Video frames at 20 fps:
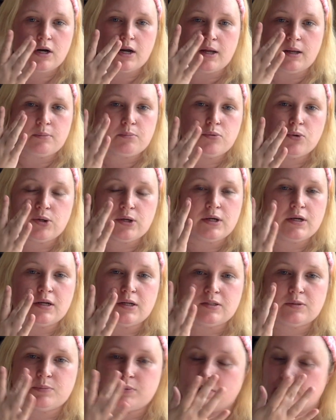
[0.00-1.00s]
I put it
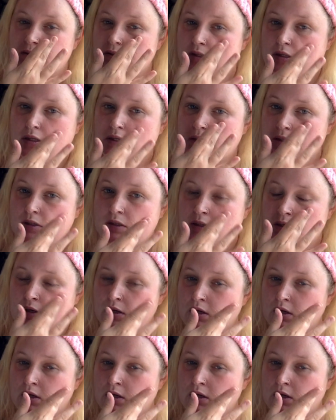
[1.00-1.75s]
onto my skin.